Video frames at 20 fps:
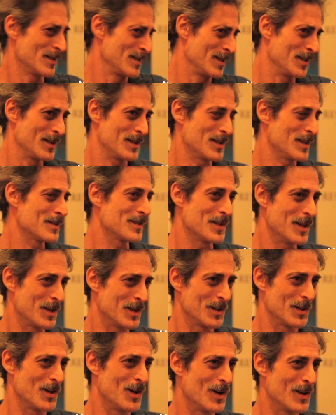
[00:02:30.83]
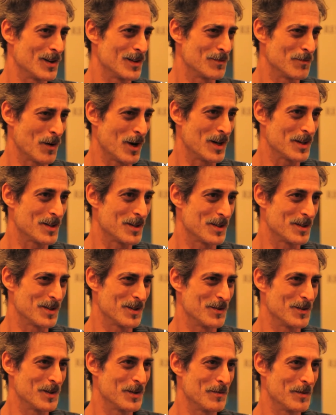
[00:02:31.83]
You know, it doesn't take you long process
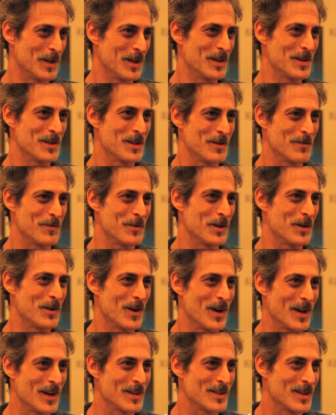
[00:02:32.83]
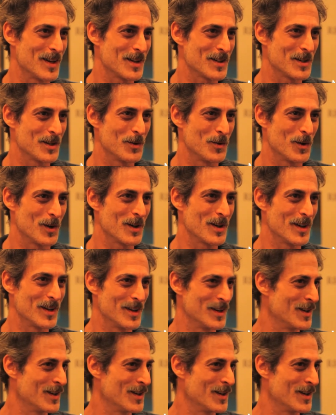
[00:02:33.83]
of elimination to figure out it's actually working.